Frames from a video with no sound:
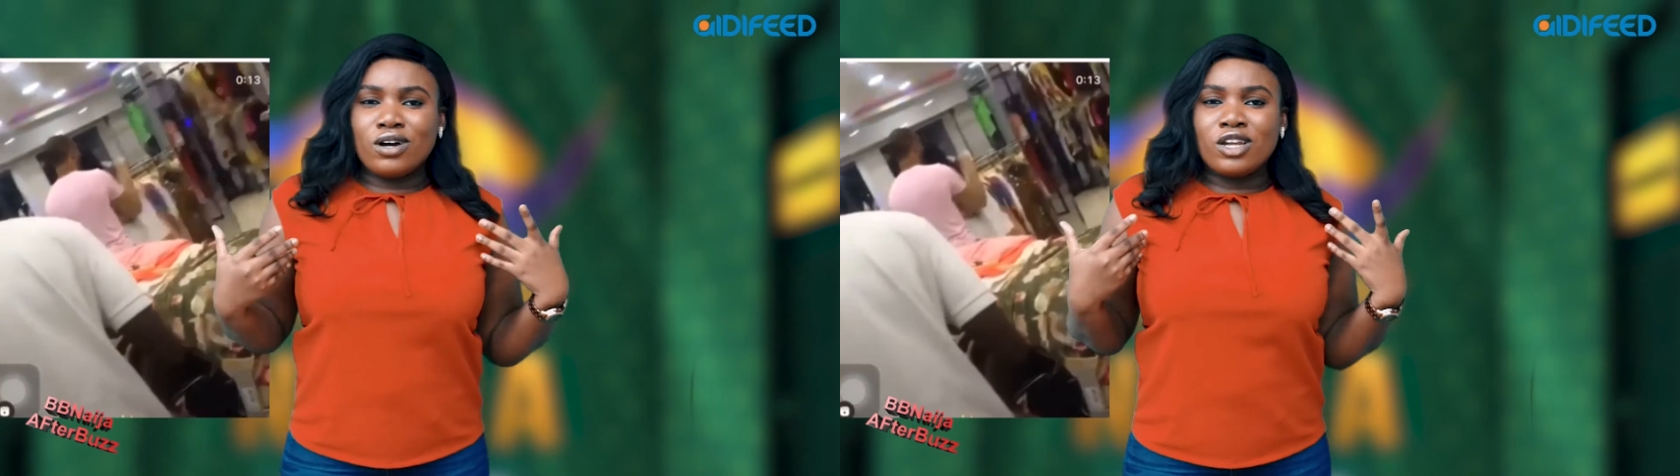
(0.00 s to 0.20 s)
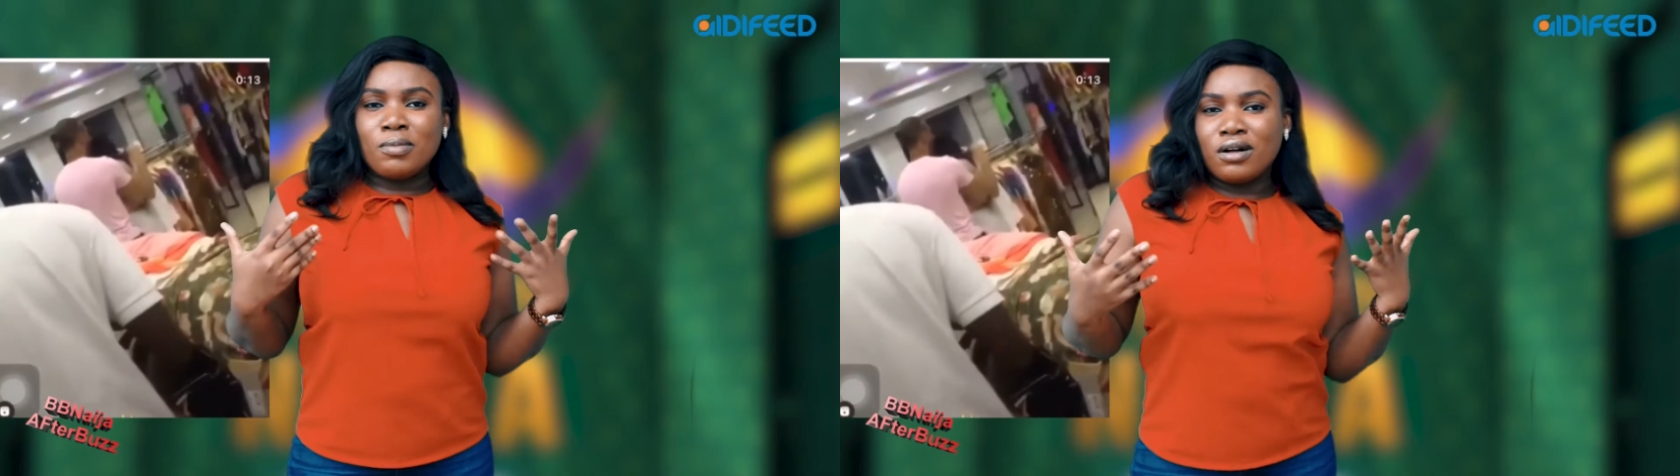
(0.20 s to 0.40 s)

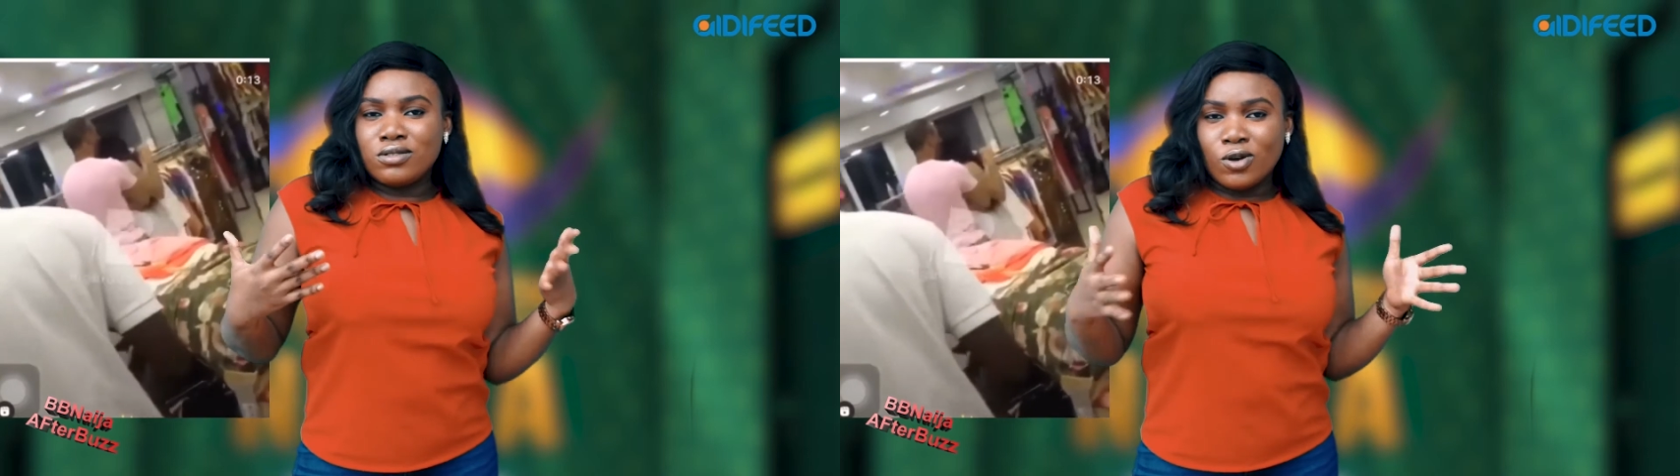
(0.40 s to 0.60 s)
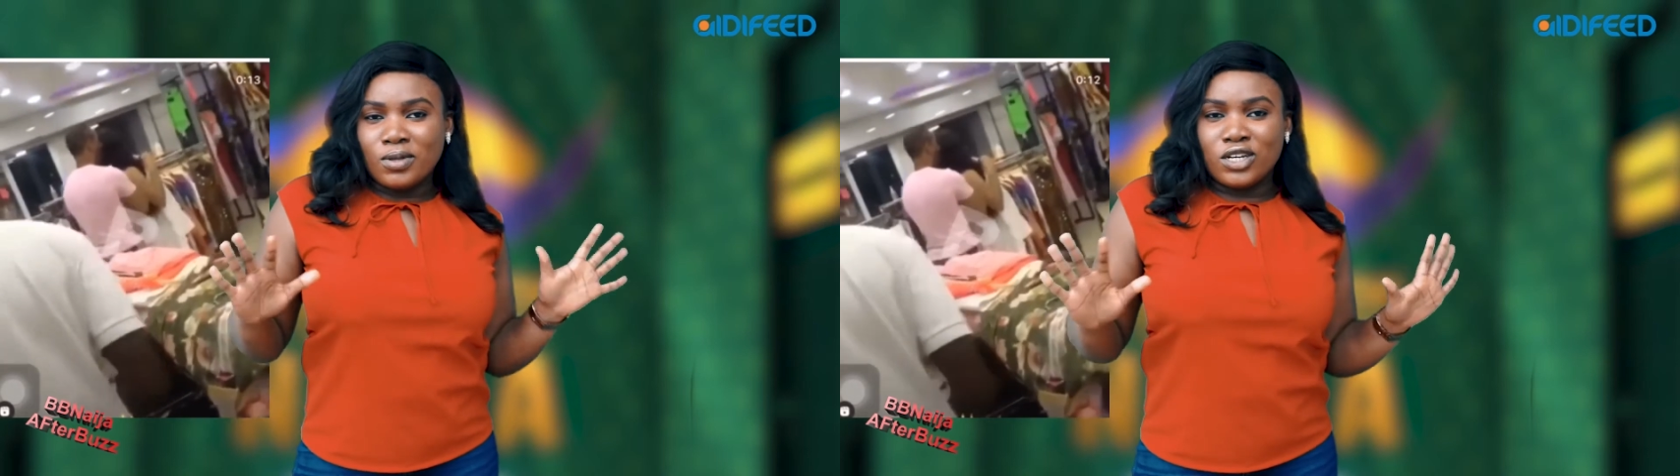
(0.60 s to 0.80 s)
her normal
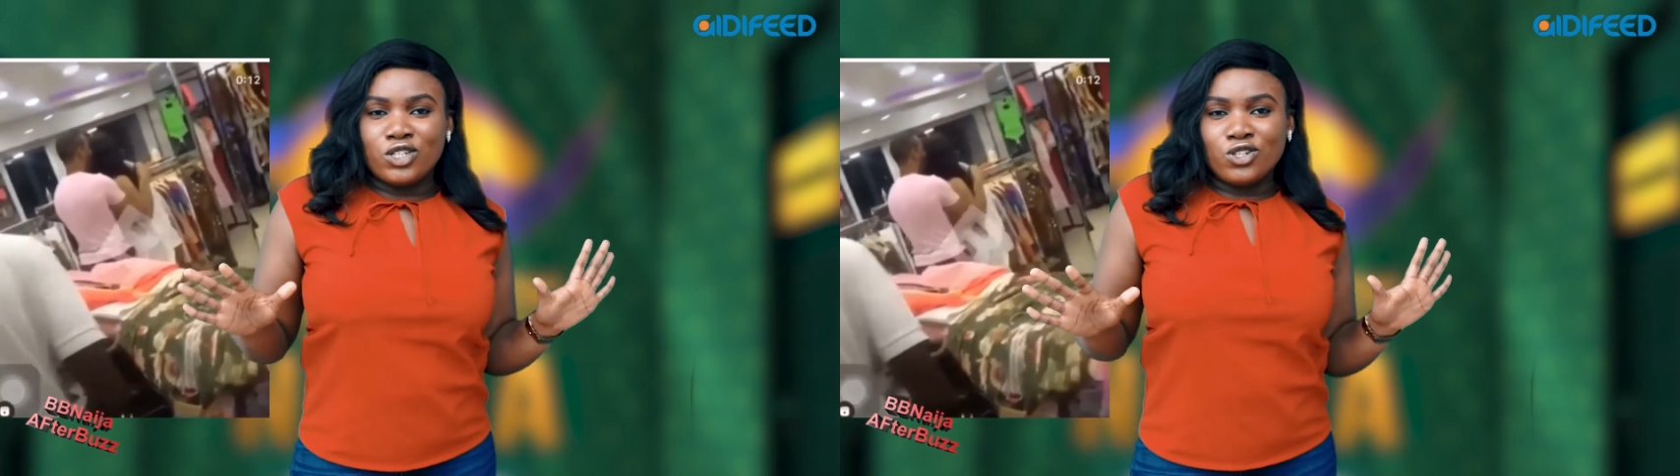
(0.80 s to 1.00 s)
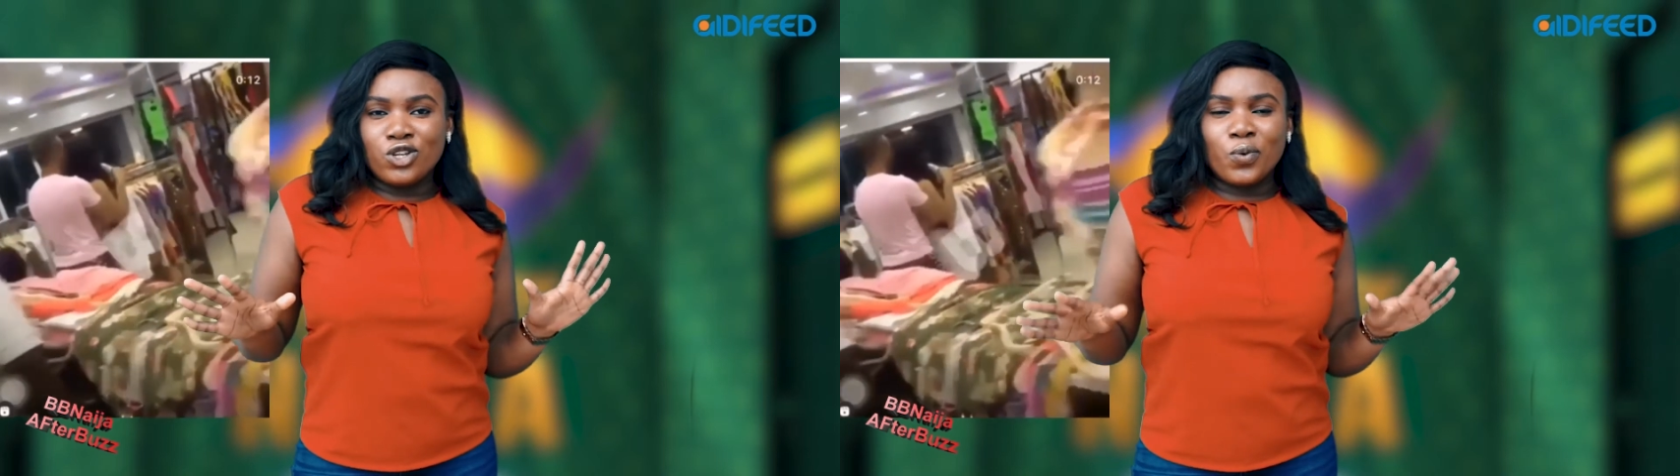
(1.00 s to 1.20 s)
top that
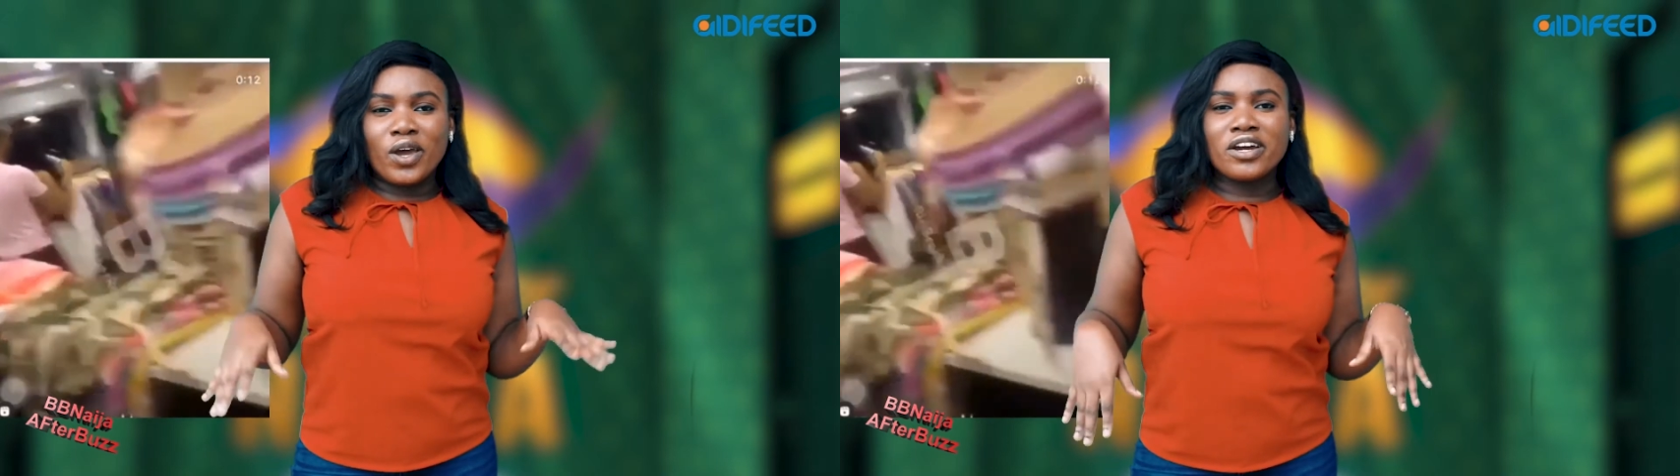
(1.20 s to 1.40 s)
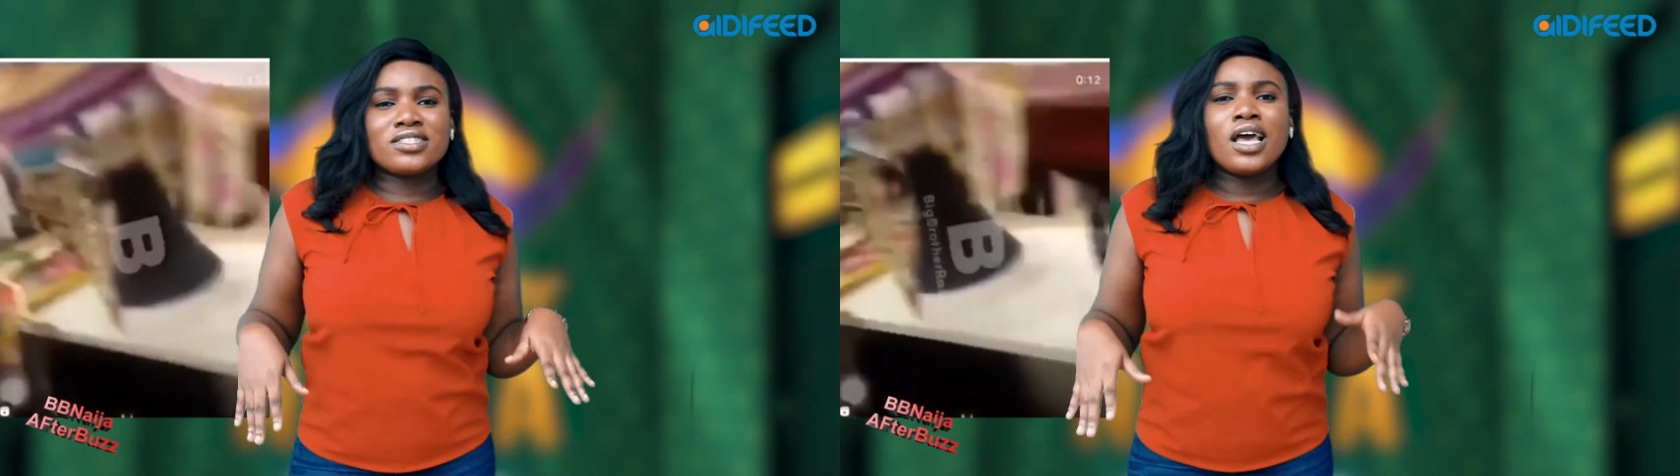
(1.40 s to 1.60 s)
she usually
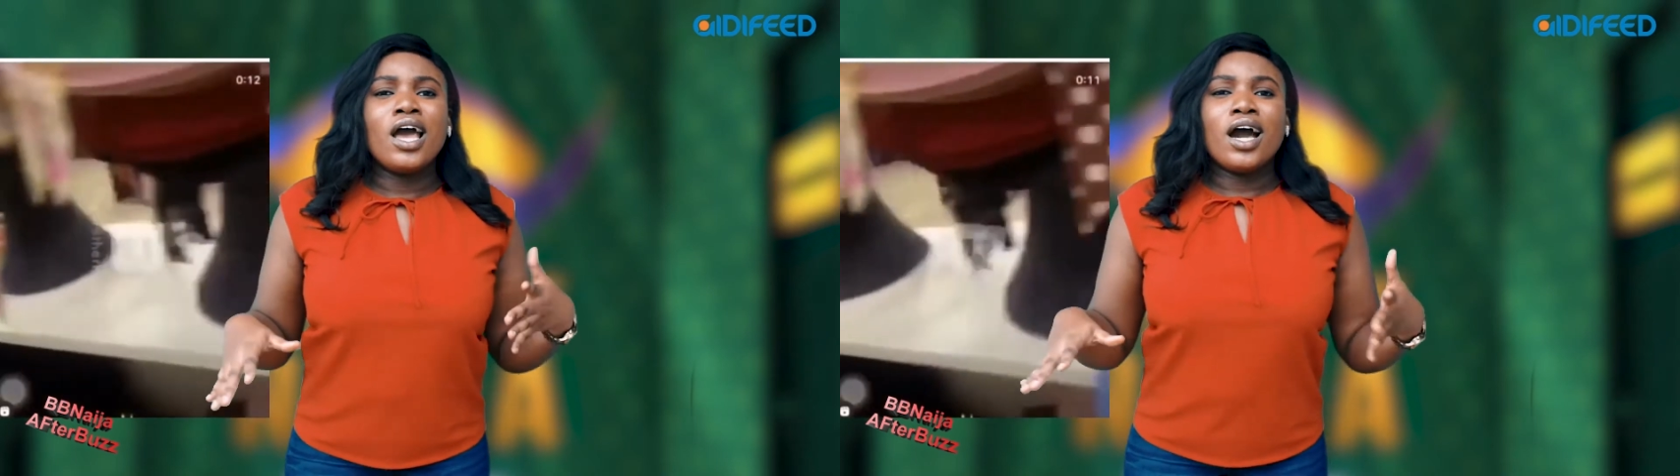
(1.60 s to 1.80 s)
wears,